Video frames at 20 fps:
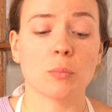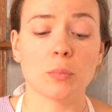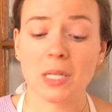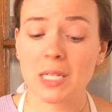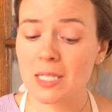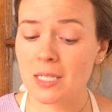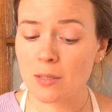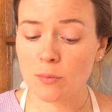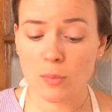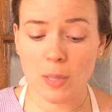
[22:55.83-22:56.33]

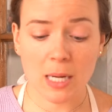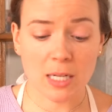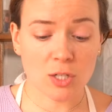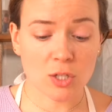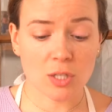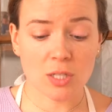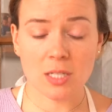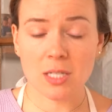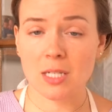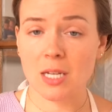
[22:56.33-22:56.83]
Mix and
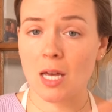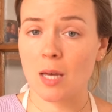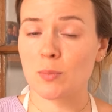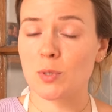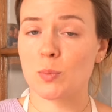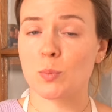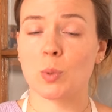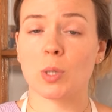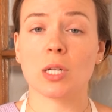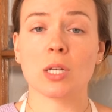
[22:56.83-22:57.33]
match the
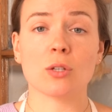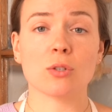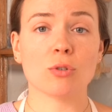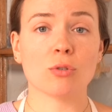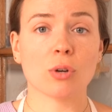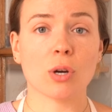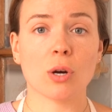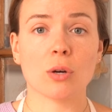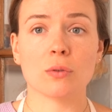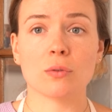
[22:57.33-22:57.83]
steps, bring in
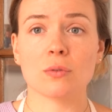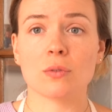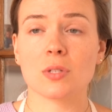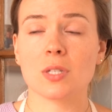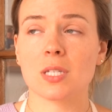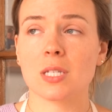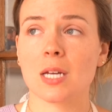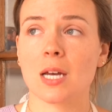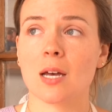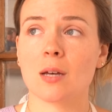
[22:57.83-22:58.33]
your own
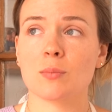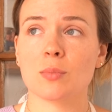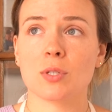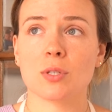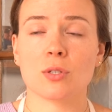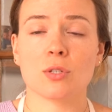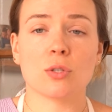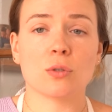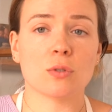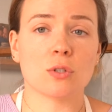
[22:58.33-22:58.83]

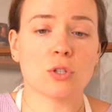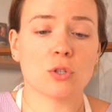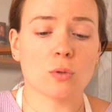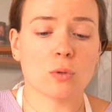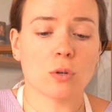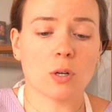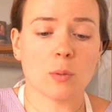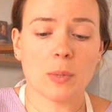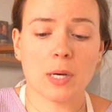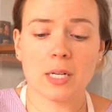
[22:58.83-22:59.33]
steps, do a
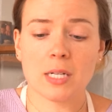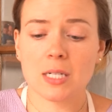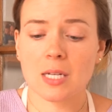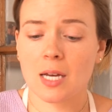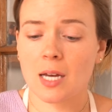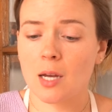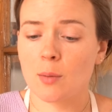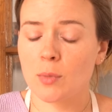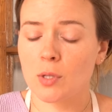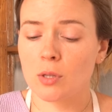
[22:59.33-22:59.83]
short amount of
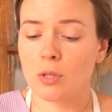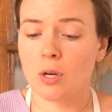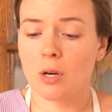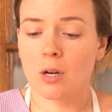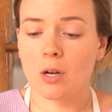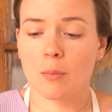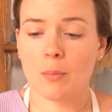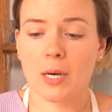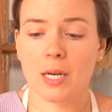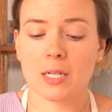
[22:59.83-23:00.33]
time, a
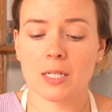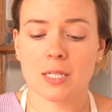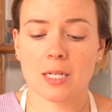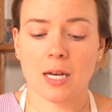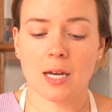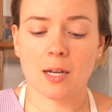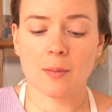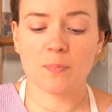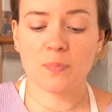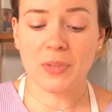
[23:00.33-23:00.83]
long amount of
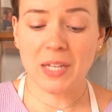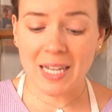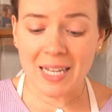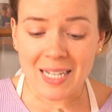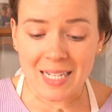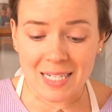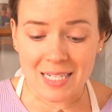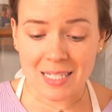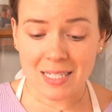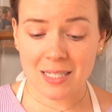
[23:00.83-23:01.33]
time,
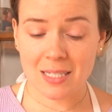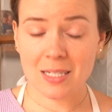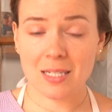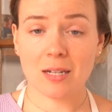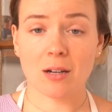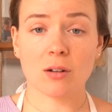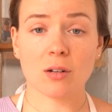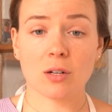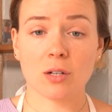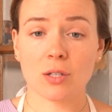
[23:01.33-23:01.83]
sit
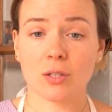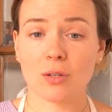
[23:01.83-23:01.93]
down on a